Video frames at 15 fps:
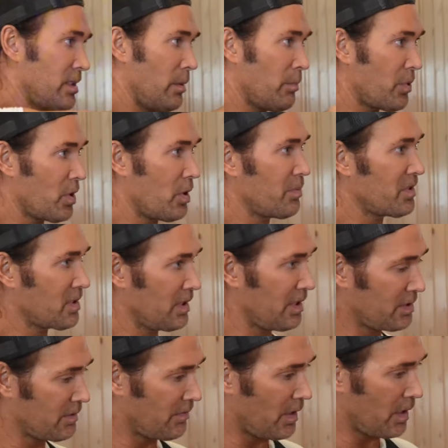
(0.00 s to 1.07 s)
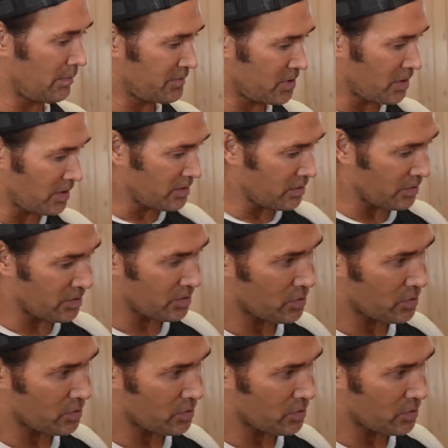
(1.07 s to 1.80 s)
that purposely develop just those